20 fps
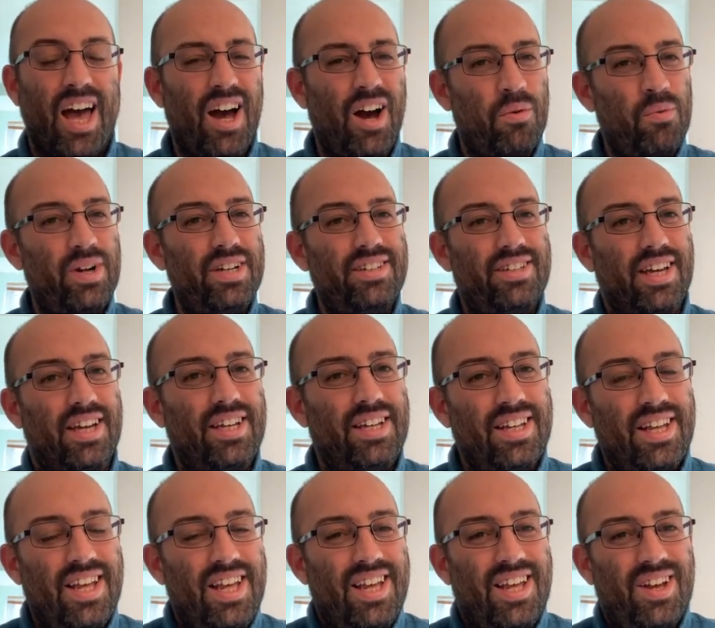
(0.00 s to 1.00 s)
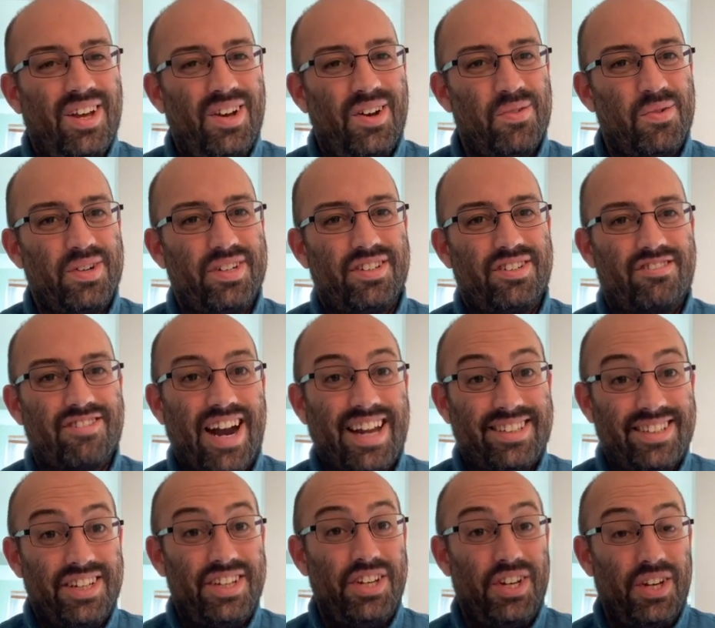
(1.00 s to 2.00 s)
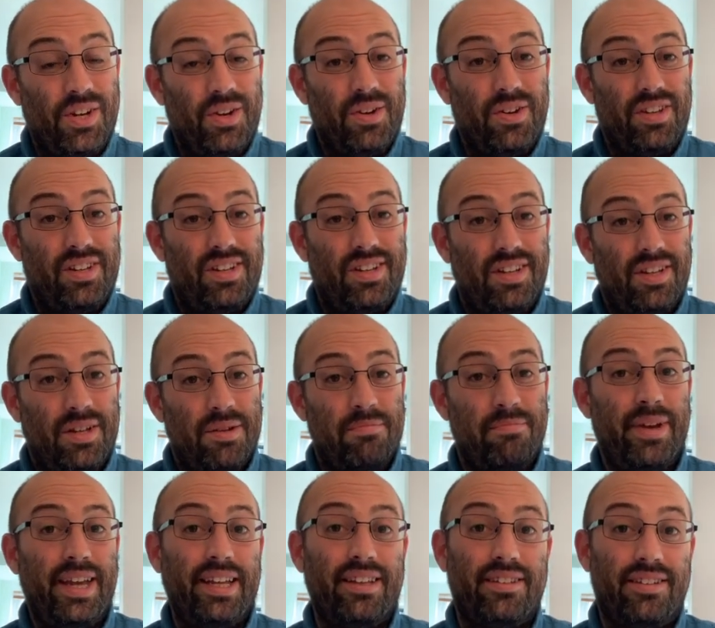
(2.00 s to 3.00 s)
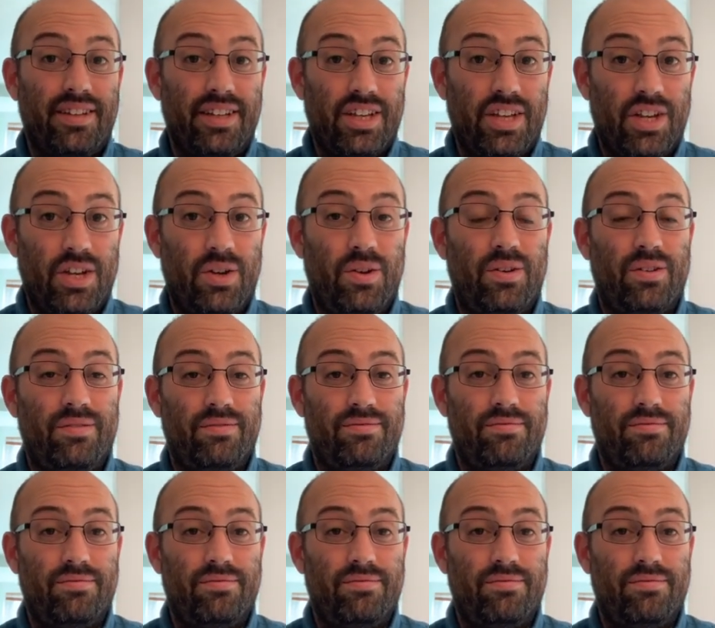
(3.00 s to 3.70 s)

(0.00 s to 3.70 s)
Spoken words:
I wonder, what does gratitude mean to you?